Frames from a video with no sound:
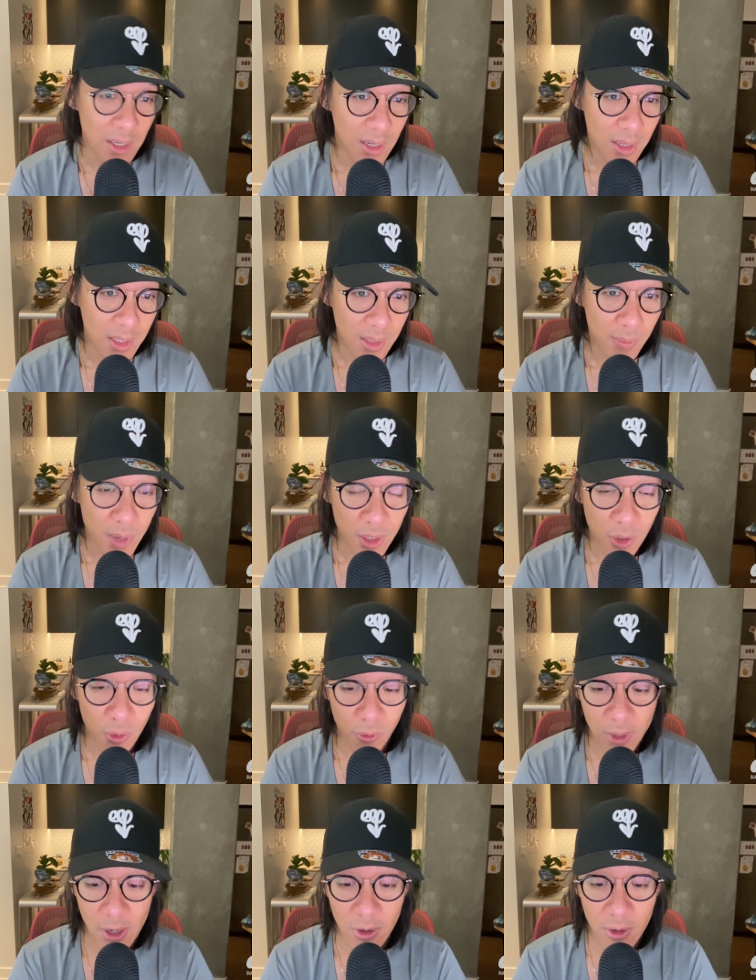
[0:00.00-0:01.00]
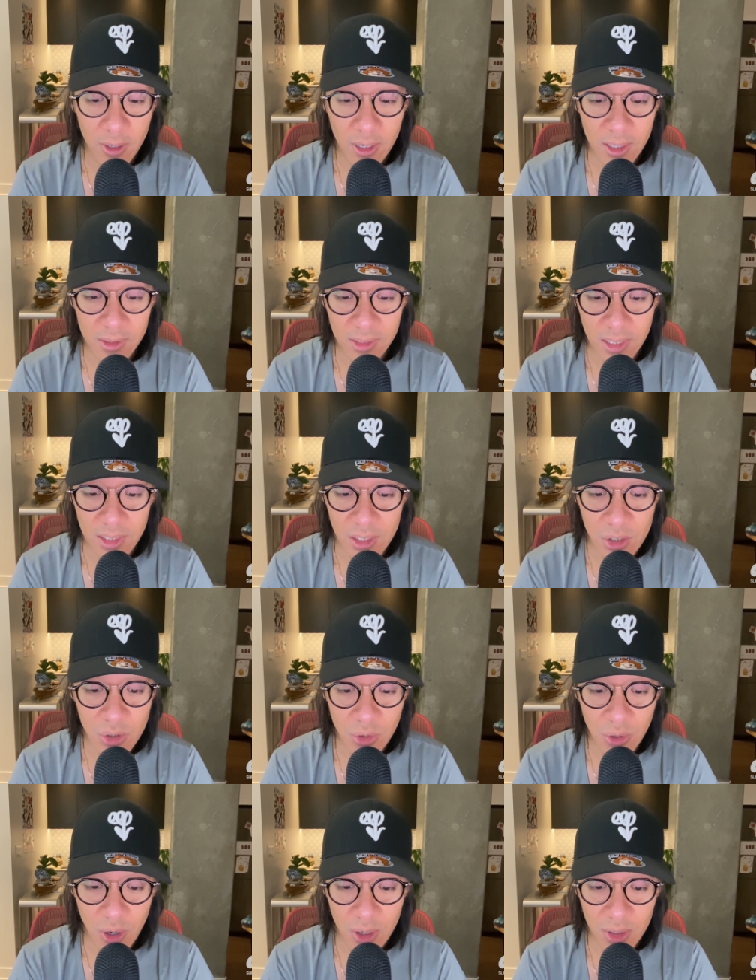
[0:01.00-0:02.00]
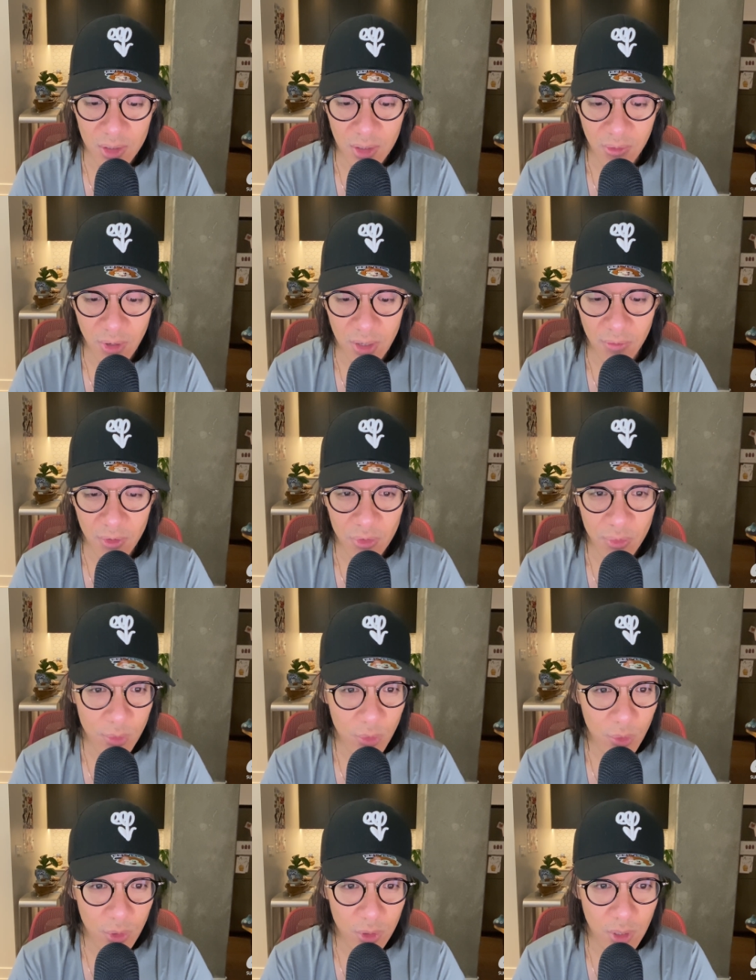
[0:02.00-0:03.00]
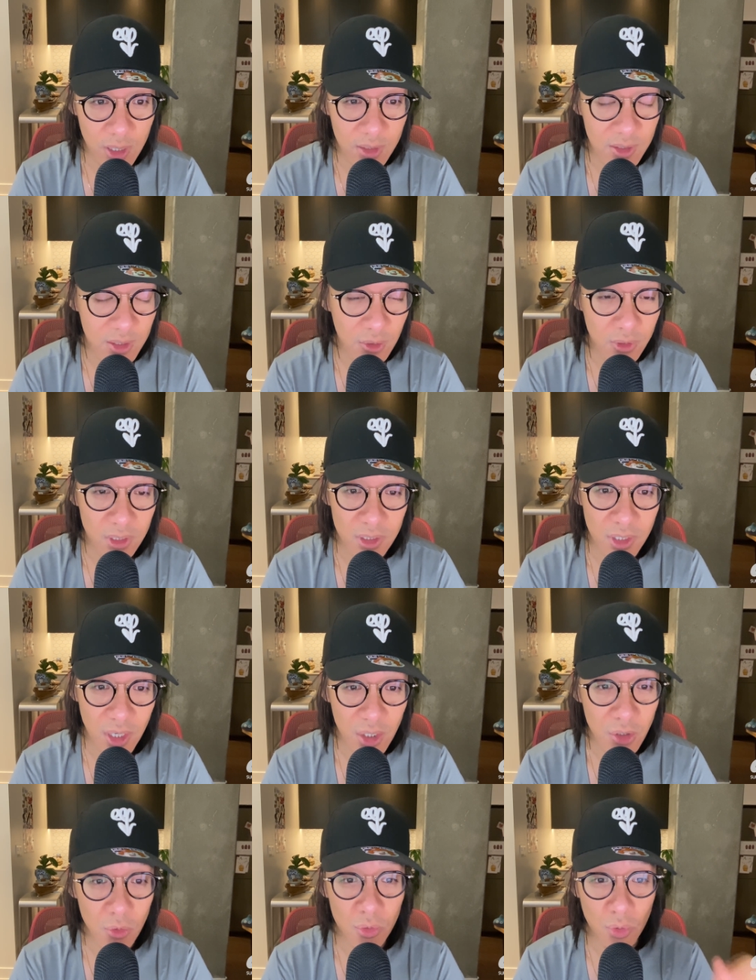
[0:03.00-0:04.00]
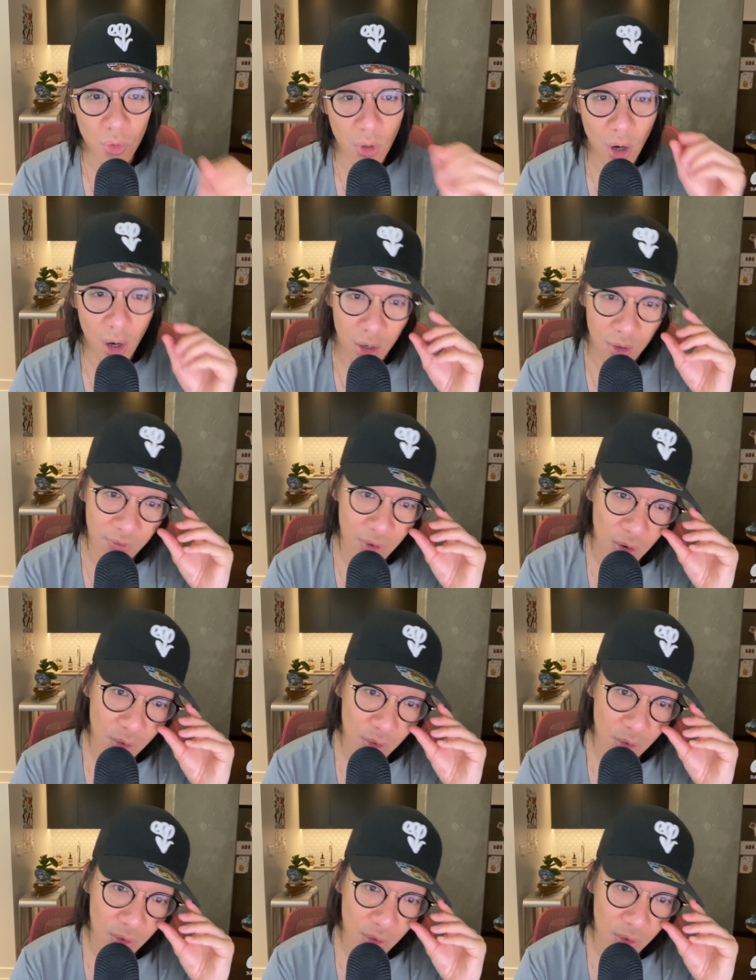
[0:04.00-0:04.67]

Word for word: in my career as a digital artist and creative entrepreneur, I still continue to carve out